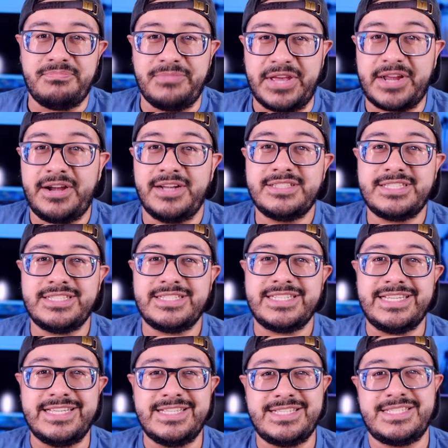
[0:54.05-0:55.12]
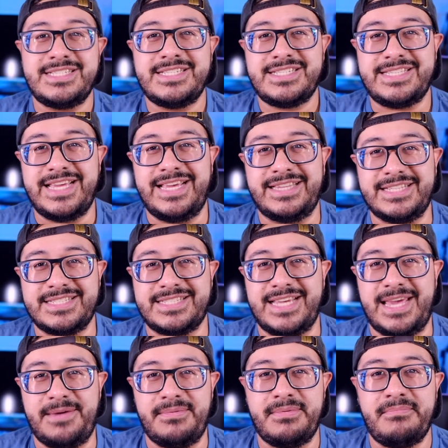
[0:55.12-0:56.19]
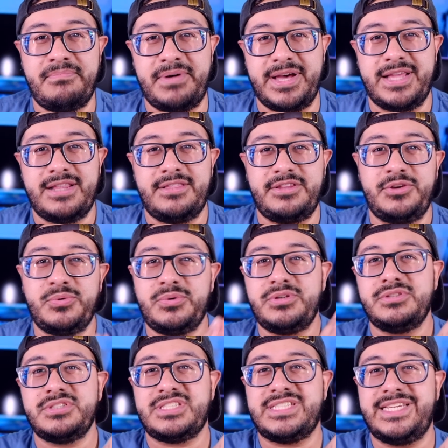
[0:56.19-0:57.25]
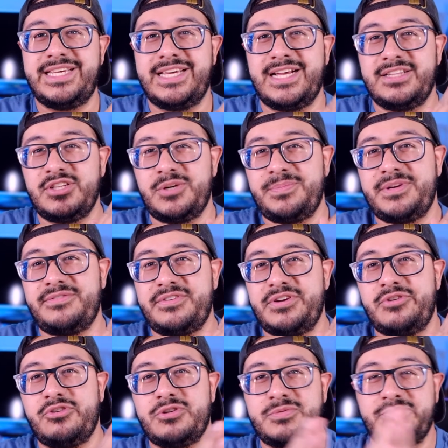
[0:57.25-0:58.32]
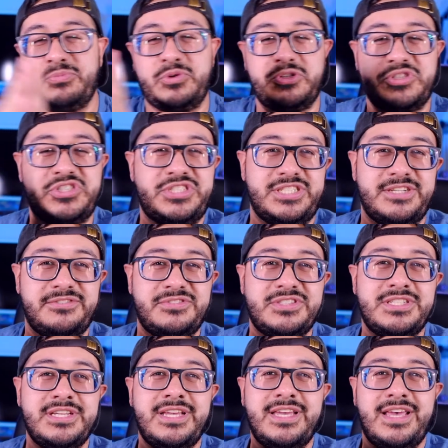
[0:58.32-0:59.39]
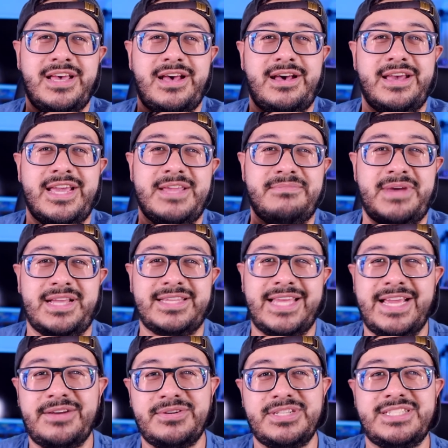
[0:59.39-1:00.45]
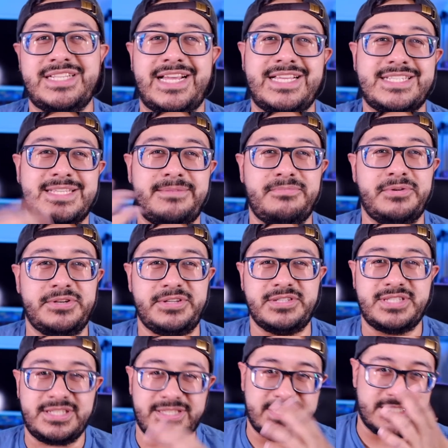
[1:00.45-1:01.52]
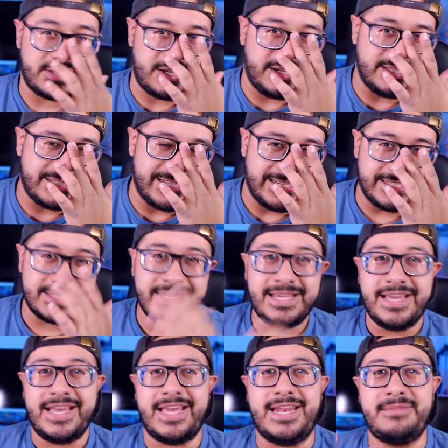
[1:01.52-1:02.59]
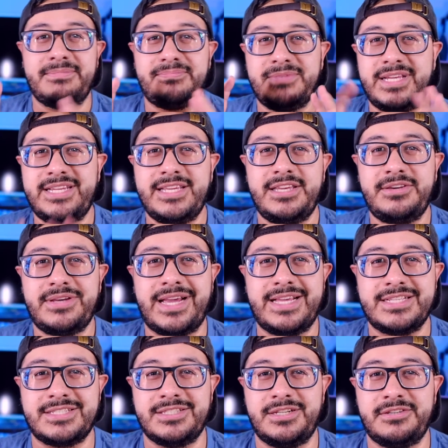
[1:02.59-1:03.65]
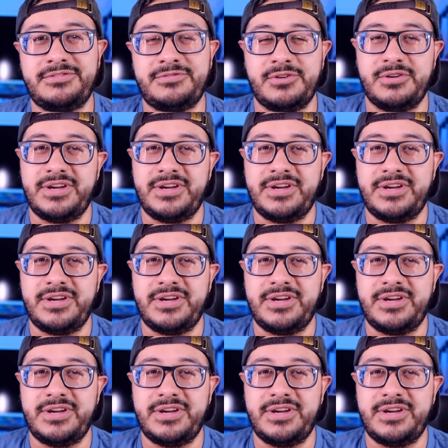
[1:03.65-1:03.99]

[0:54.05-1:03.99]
The content is staying the same, but you will see a little bit of a noticeable shift uh, in my language as I'm producing this content. And I'm letting you guys know, for